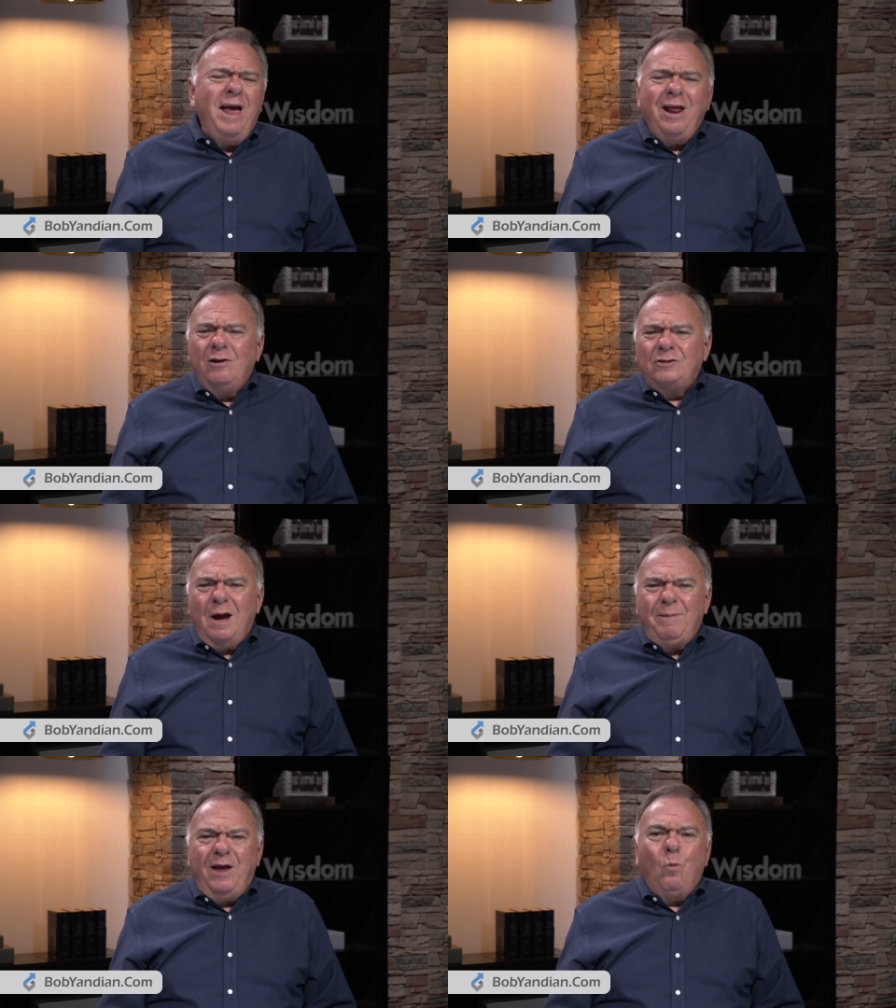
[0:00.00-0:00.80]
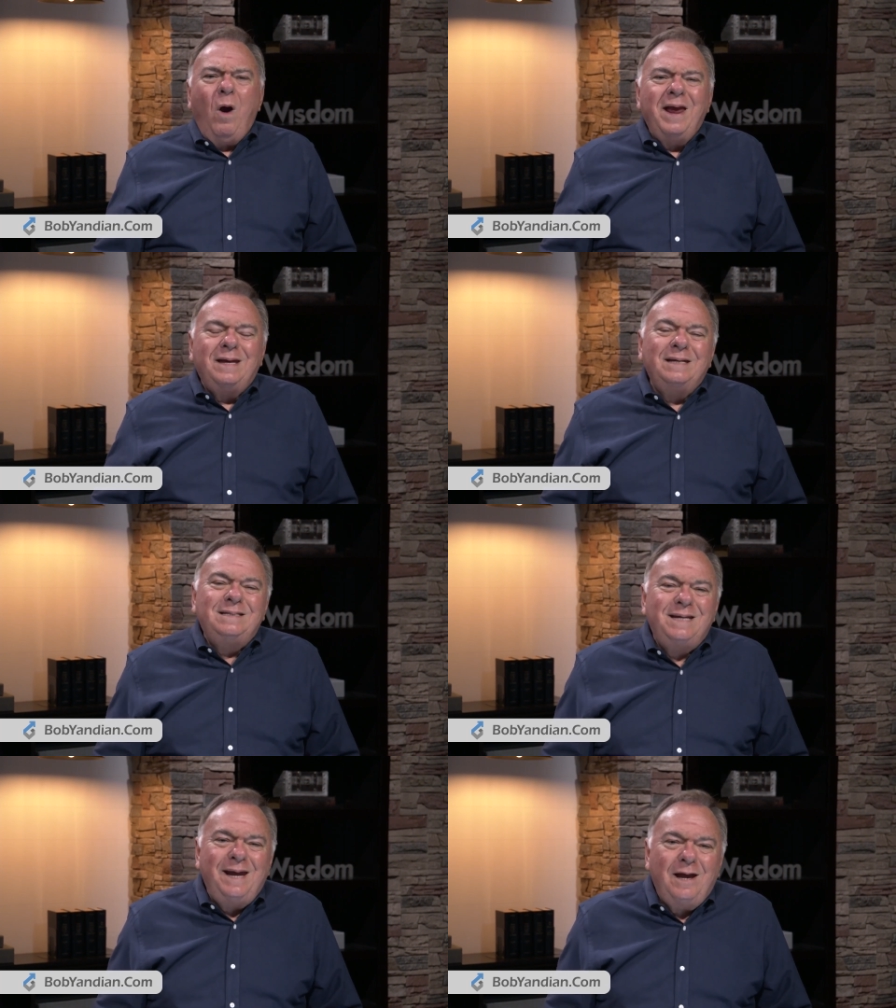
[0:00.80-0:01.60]
And on top of that, why
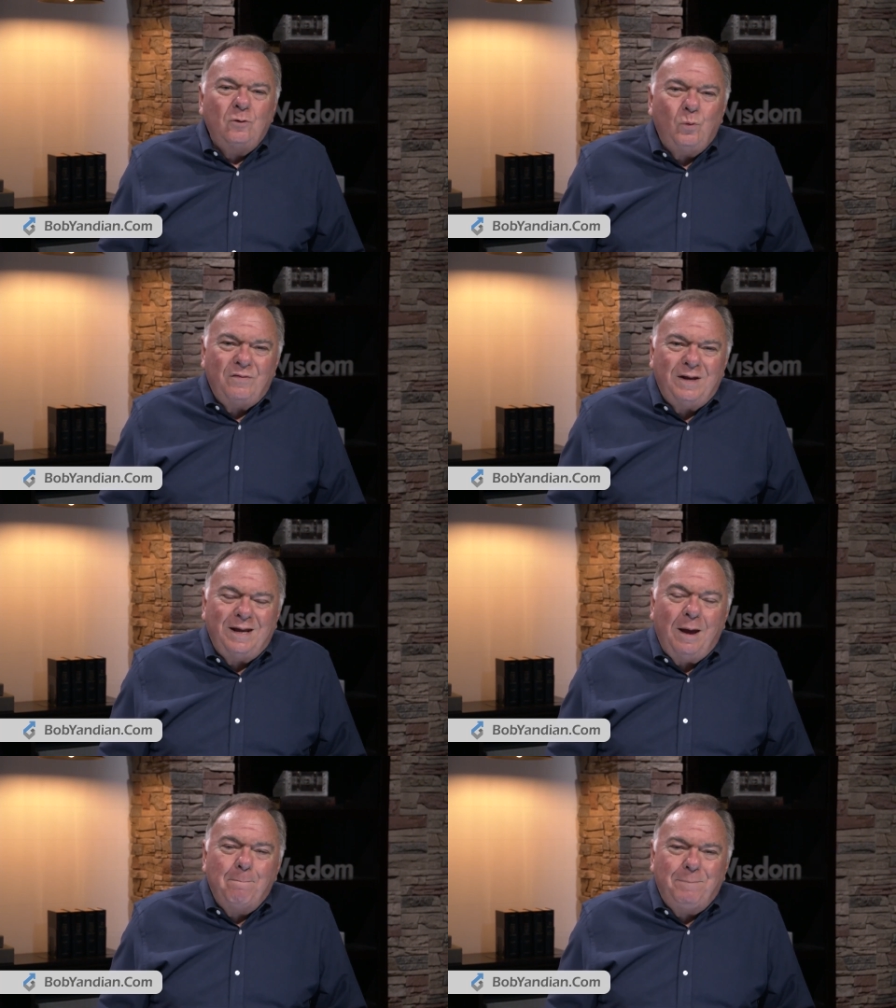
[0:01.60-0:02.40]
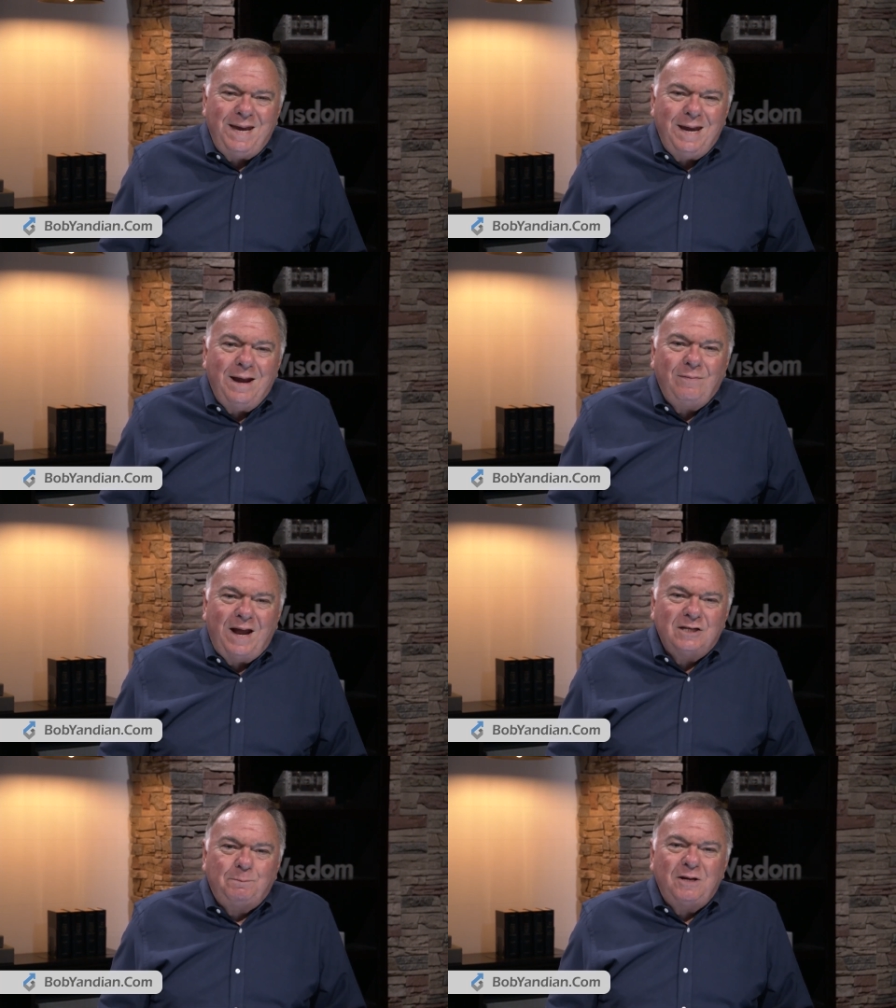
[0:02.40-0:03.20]
contend with an, a beast? being
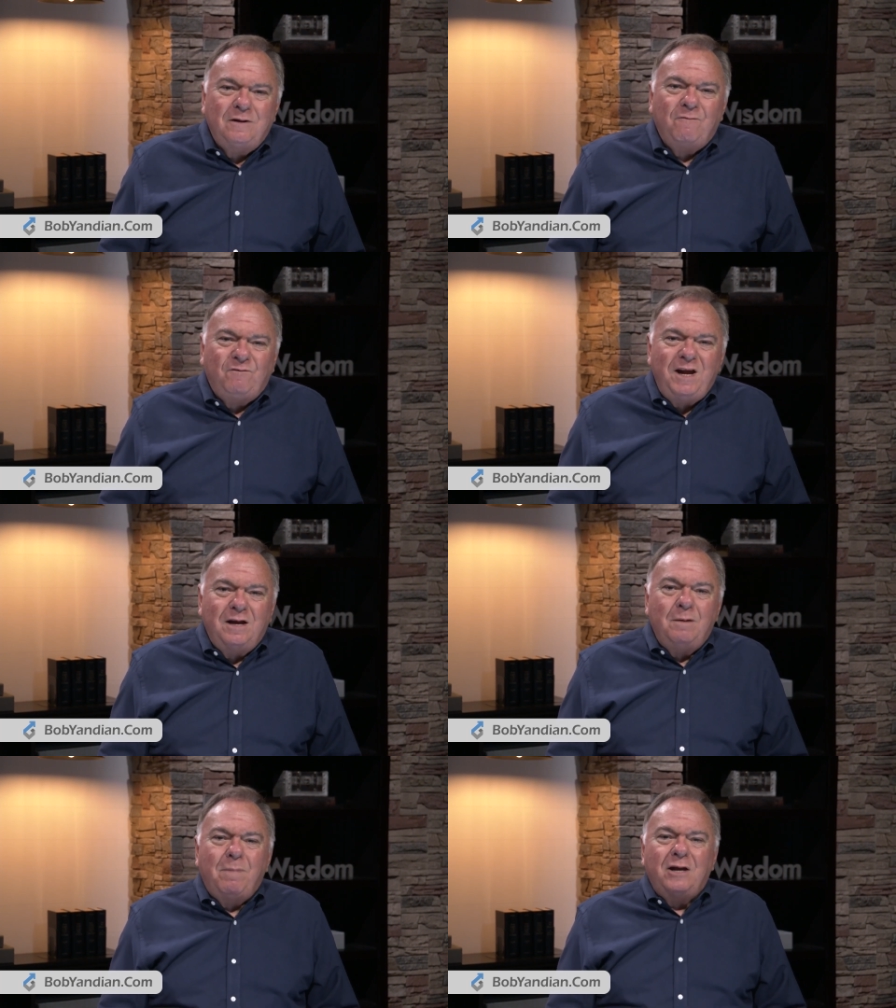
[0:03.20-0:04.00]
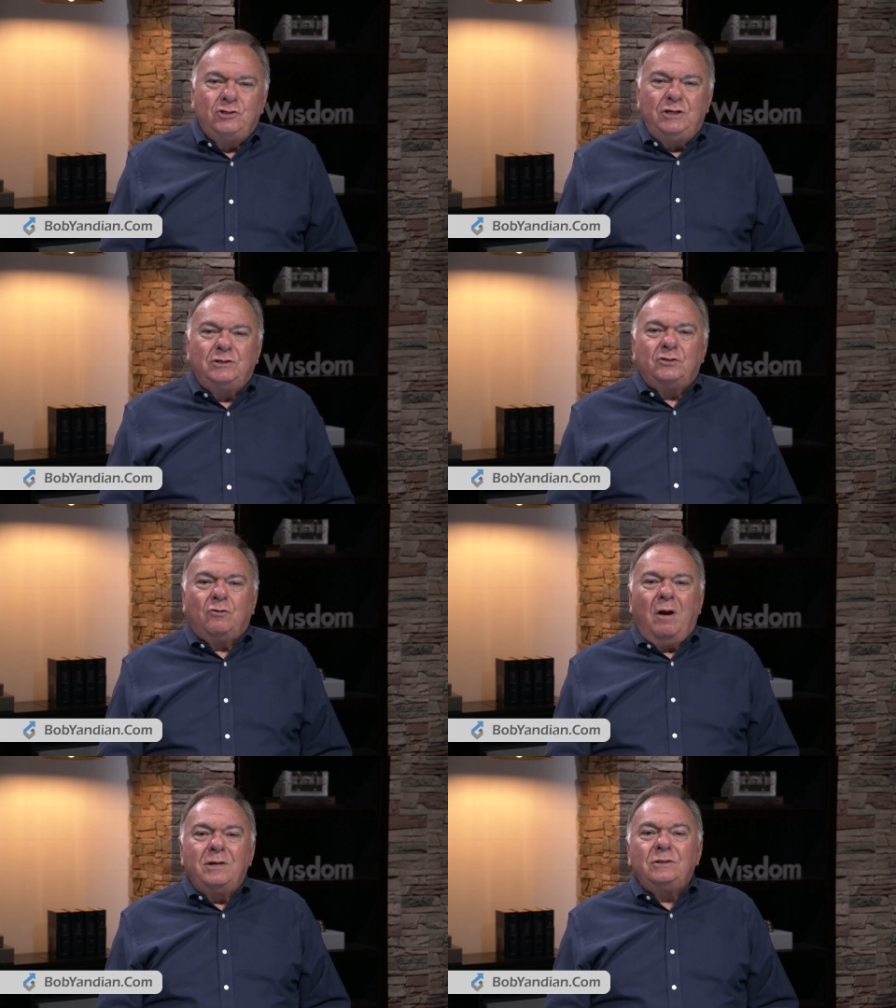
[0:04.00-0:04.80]
that has been defeated by Jesus
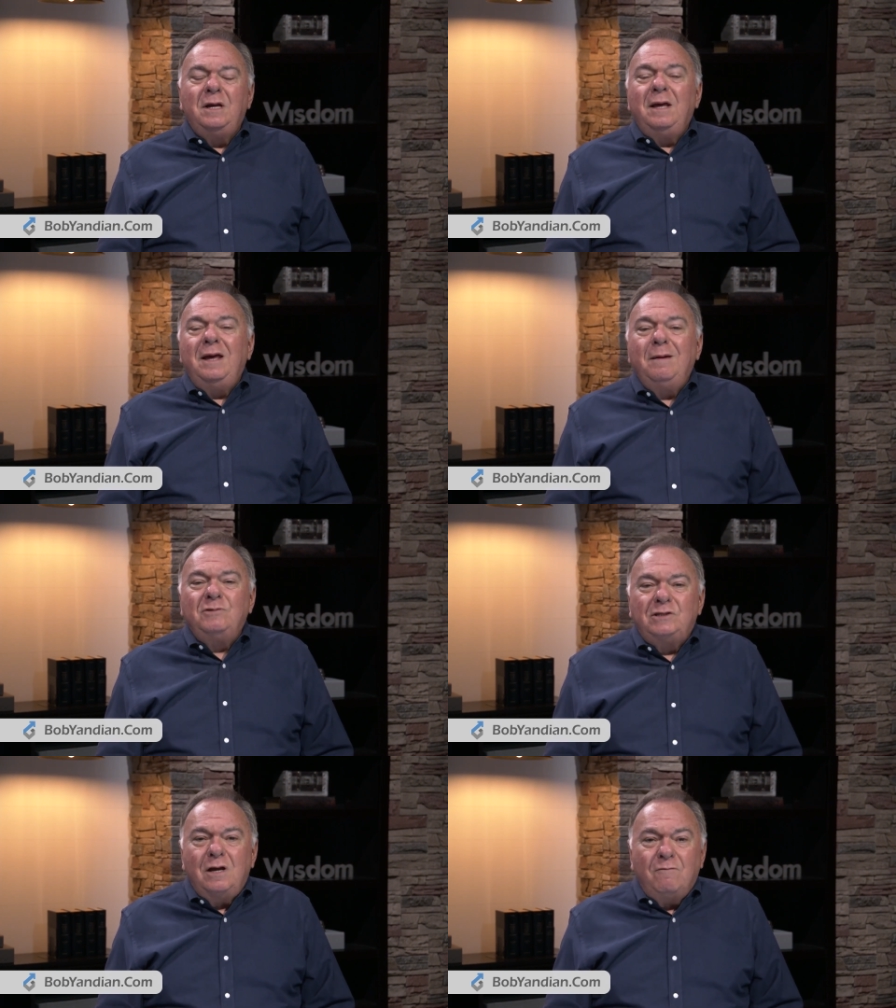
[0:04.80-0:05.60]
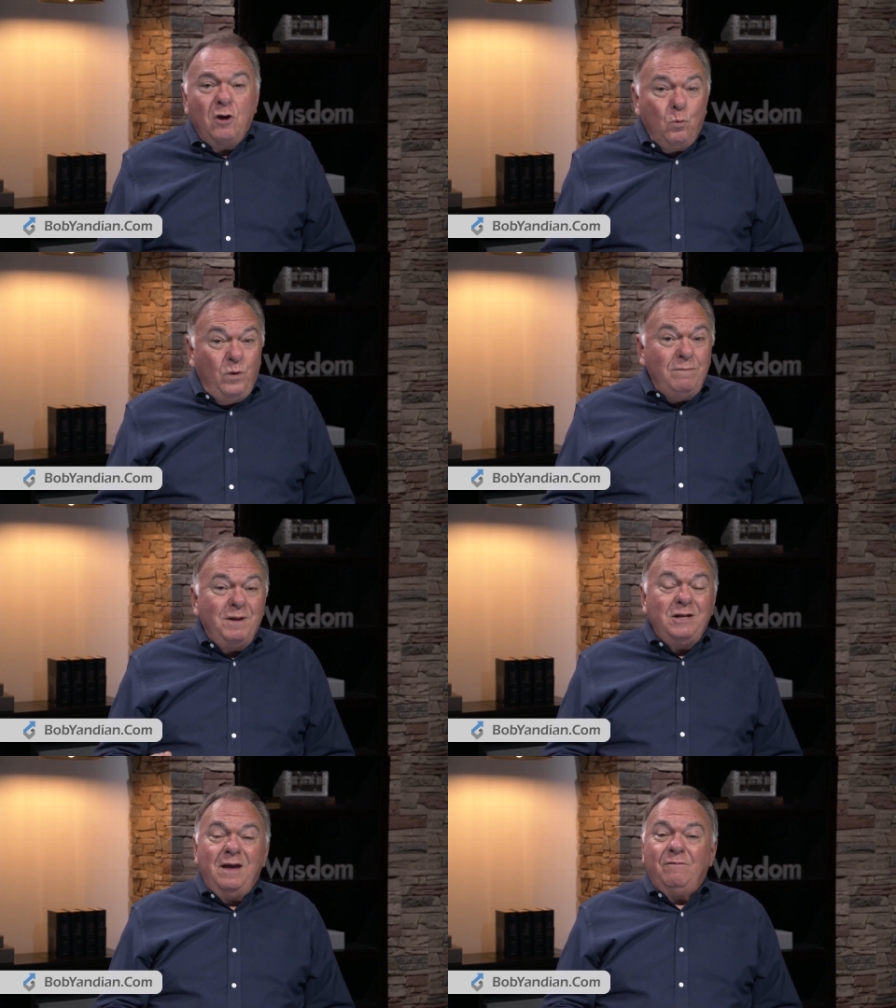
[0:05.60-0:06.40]
Christ himself. We've
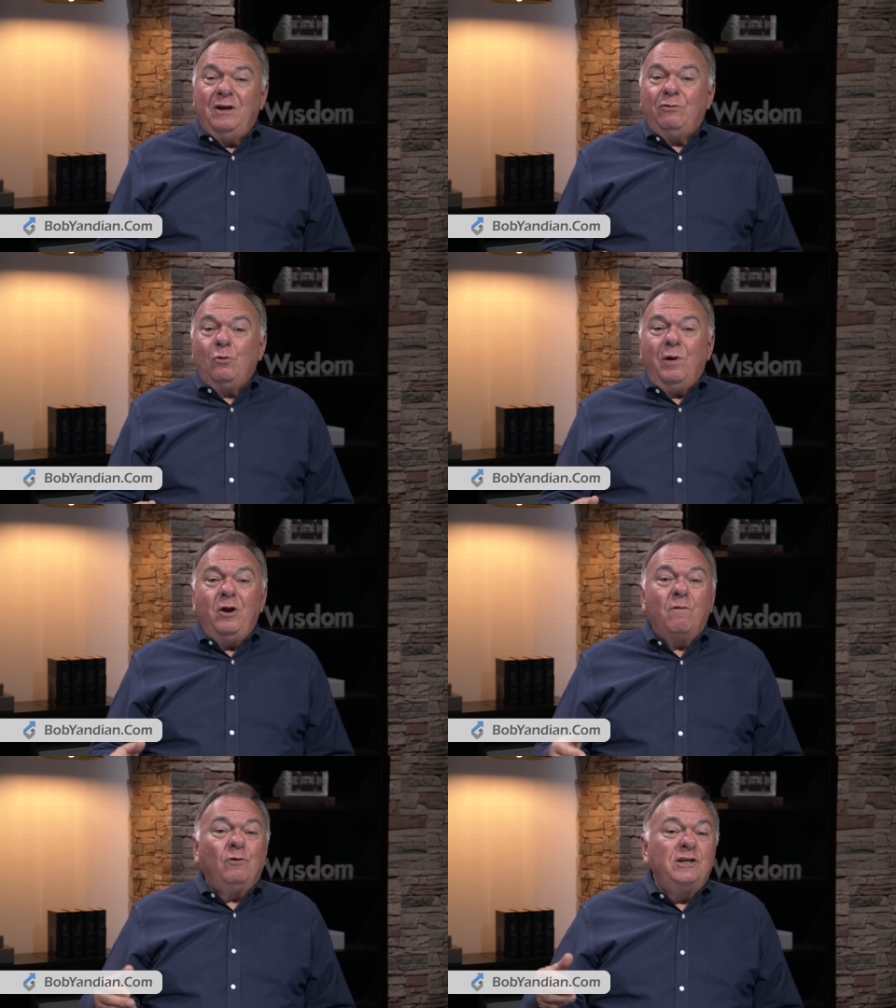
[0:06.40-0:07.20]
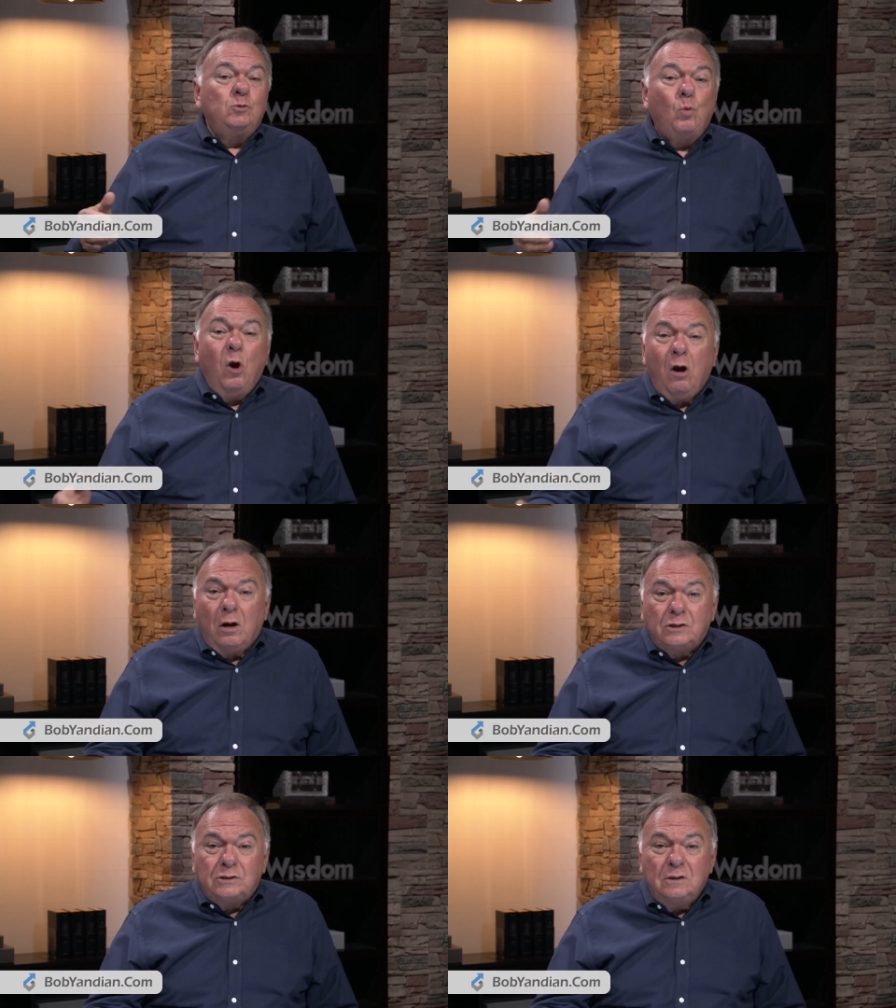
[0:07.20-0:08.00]
been given authority over his
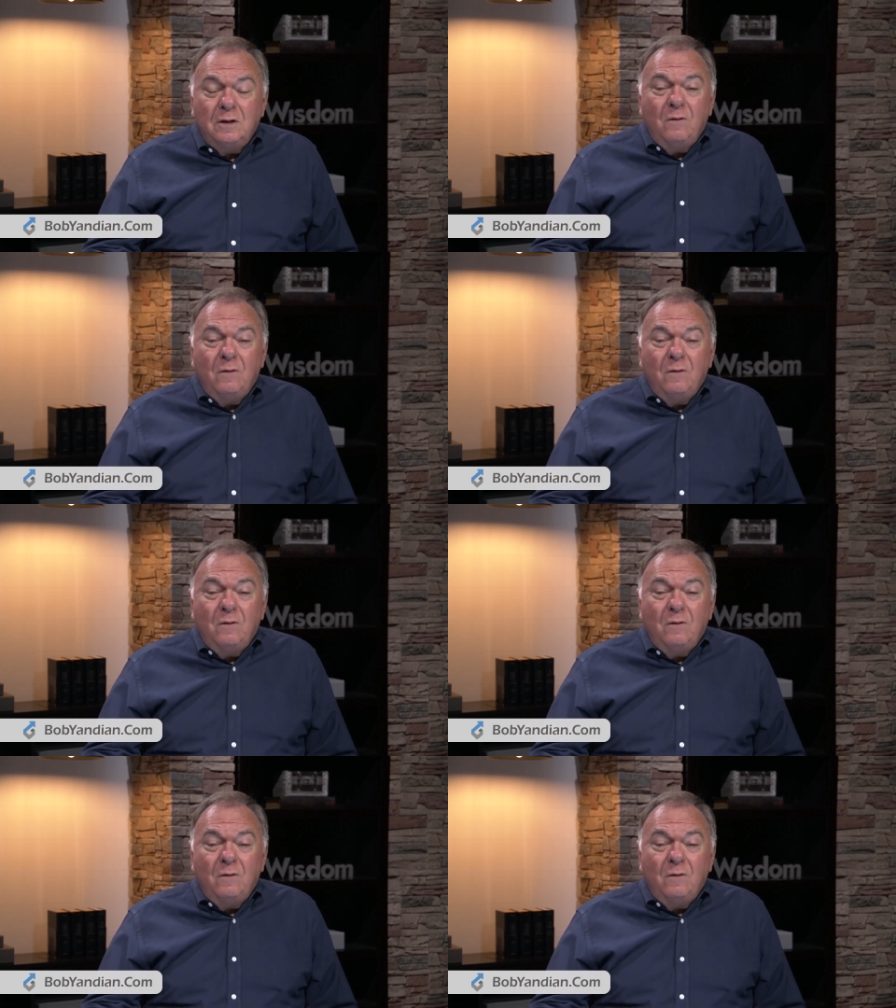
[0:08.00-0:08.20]
works,